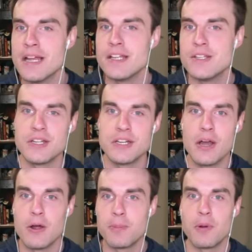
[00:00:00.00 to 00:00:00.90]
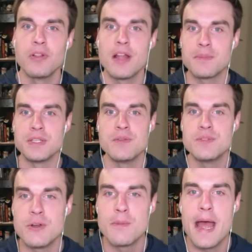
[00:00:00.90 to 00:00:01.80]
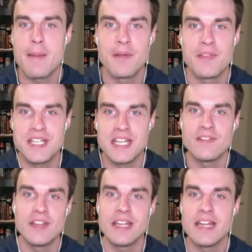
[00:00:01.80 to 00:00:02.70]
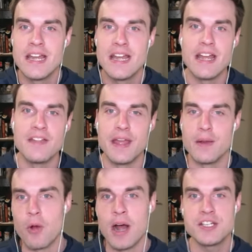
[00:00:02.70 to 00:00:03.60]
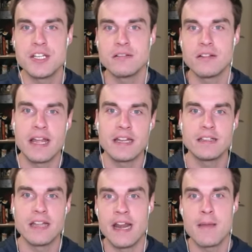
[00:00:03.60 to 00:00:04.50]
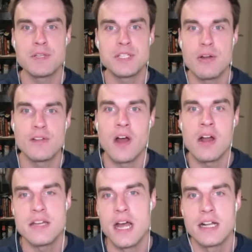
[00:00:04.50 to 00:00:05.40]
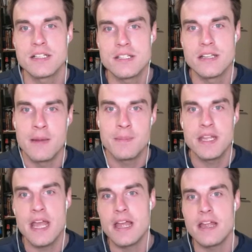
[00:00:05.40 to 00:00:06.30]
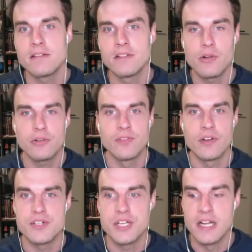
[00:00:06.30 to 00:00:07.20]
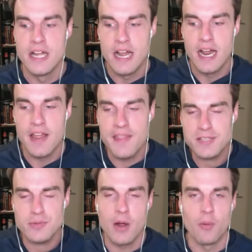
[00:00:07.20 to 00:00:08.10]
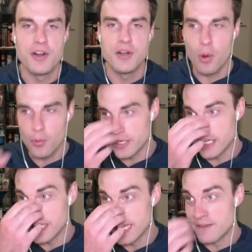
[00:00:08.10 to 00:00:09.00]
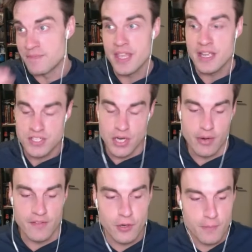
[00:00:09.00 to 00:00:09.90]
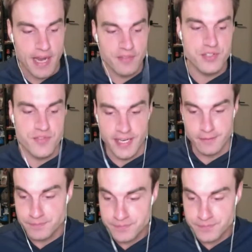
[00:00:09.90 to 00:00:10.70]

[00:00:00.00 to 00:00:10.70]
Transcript: you can go pull up the YouTube app on the TV and then watch it like an episode of Hard Knocks, NBA local version. And that's what I wonder what we're going to get. So if you're a Panthers fan,